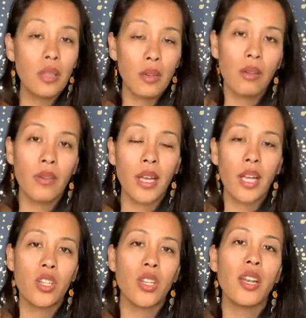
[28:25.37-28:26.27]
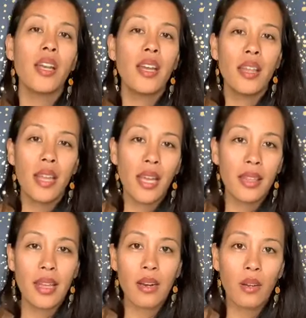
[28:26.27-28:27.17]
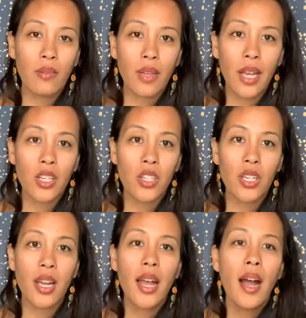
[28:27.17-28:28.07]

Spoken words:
notification, they get that notification,